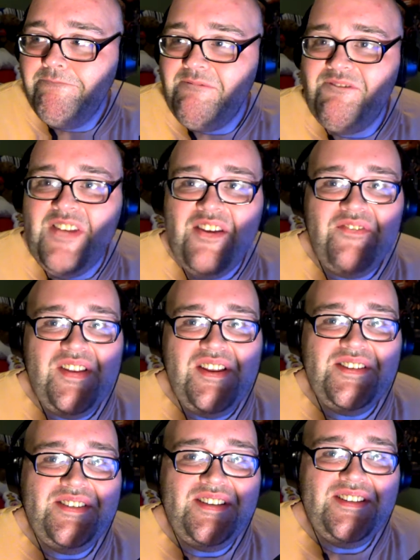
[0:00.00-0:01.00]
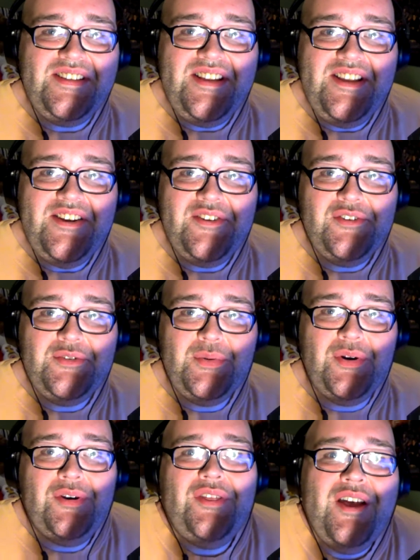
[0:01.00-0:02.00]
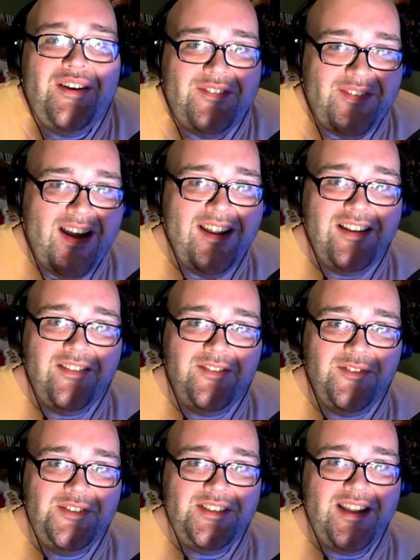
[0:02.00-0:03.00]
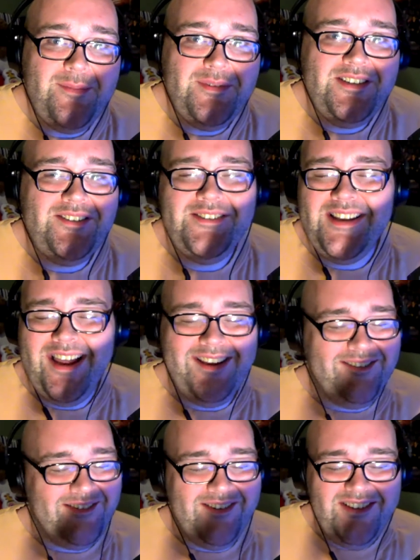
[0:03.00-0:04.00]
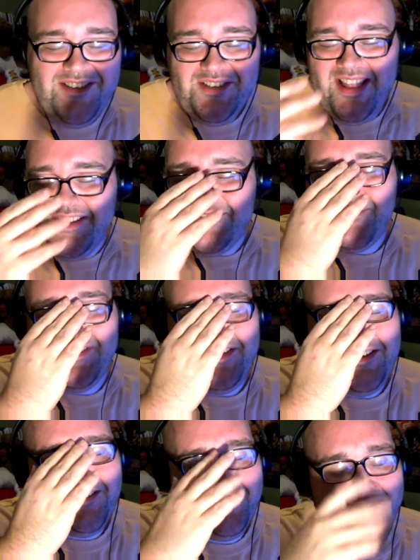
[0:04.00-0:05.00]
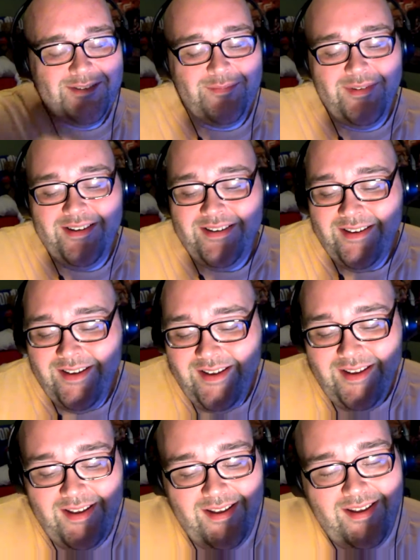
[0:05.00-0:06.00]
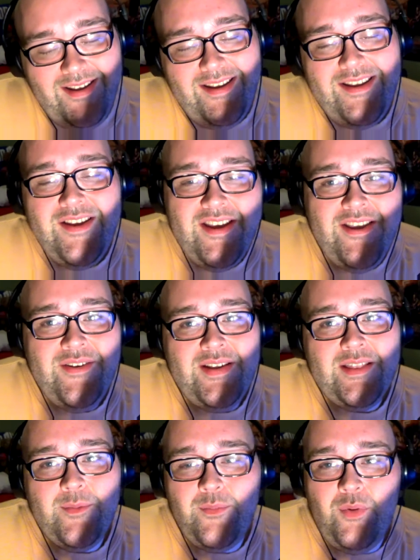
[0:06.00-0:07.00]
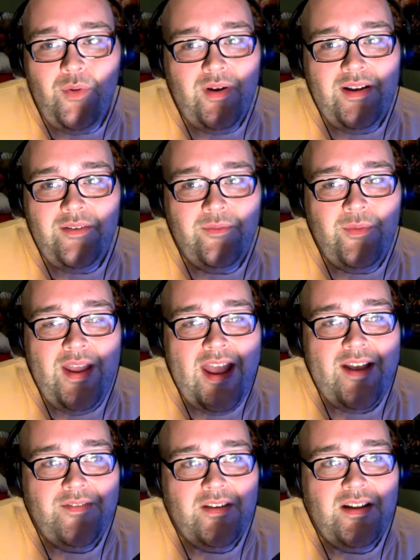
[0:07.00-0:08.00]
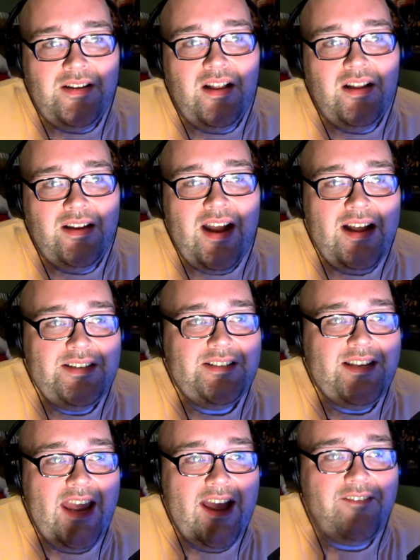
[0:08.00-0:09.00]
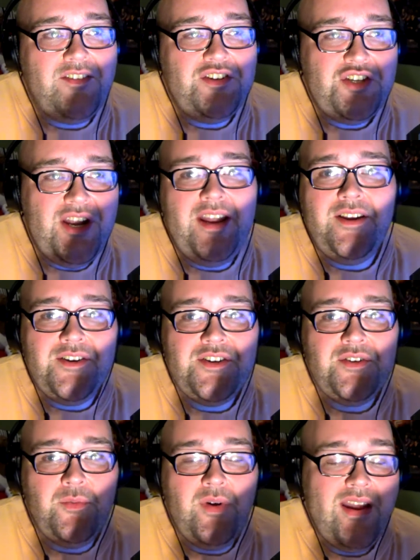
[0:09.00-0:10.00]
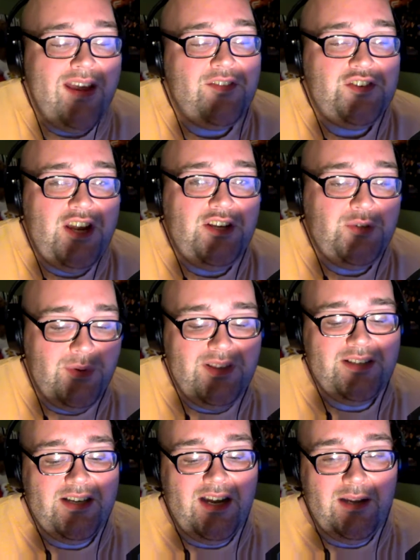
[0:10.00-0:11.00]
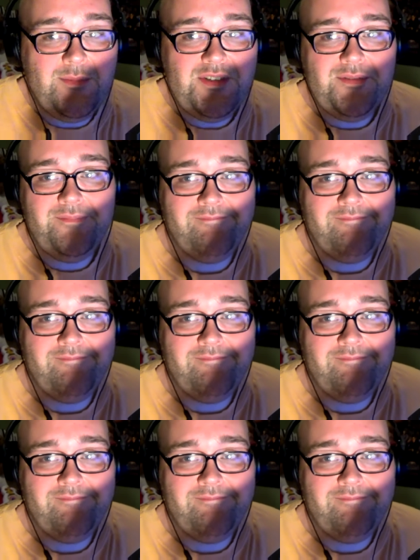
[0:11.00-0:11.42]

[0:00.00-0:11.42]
50, 60 years worth of I Love Lucy episodes. I don't know. That's ridiculous, but you get the point. We have to constantly change. We have to change with the times.